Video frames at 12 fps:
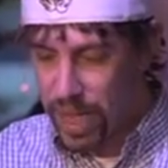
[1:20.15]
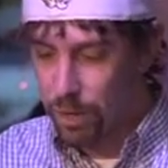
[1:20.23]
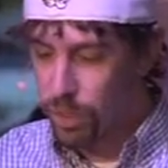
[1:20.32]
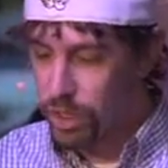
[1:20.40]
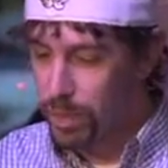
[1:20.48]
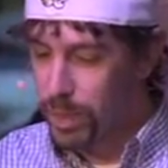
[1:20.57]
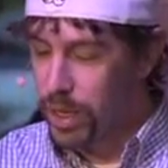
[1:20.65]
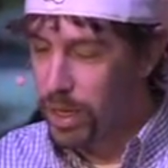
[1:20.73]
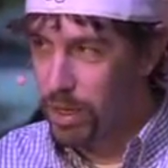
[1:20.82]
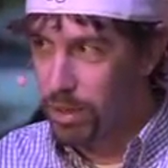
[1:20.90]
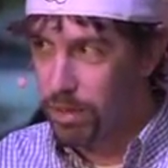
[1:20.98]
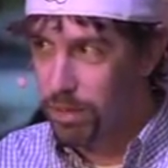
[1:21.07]
that wouldn't
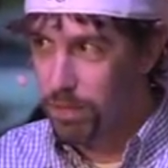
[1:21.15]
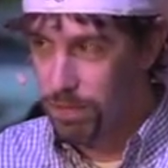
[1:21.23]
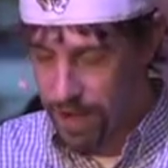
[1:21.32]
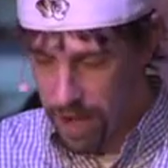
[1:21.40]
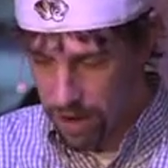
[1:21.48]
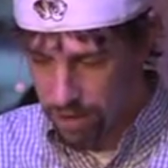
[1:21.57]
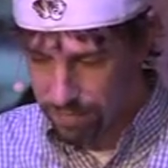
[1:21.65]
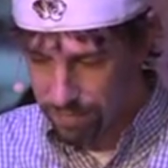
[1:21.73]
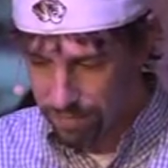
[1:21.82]
be fair.